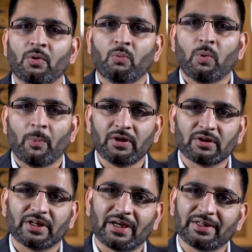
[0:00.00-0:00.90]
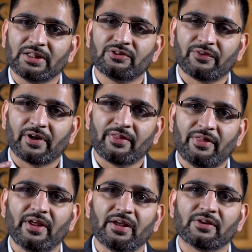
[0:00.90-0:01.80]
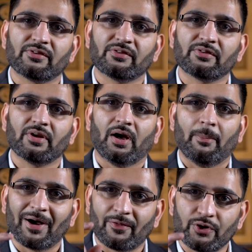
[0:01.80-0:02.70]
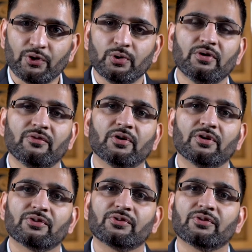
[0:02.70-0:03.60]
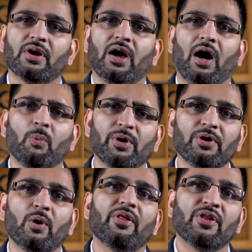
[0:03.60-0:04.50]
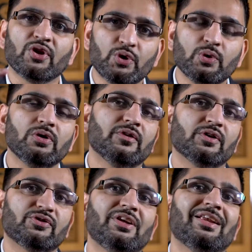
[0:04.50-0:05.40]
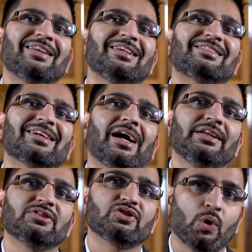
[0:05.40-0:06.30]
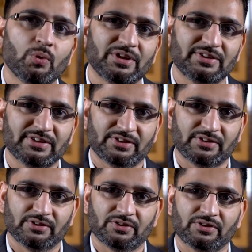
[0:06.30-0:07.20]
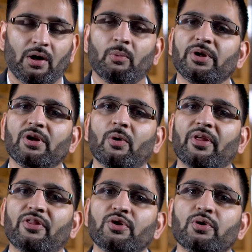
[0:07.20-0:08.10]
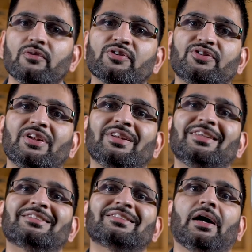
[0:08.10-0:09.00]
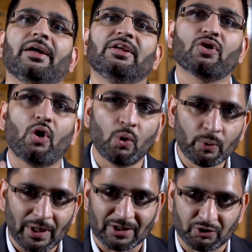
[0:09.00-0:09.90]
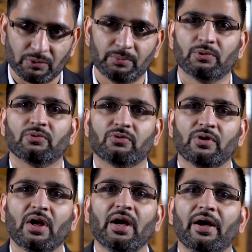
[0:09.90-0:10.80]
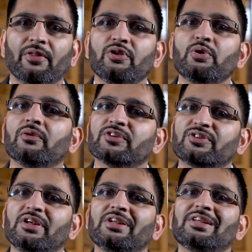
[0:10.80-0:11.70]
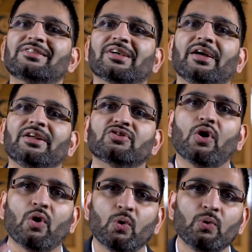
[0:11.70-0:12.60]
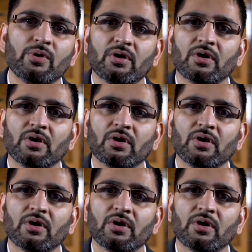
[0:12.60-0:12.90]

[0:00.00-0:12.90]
When we look and identify this about the universe, and we know that the universe didn't decide its own existence, and we know that the universe didn't decide its own attributes, and the universe didn't decide its own,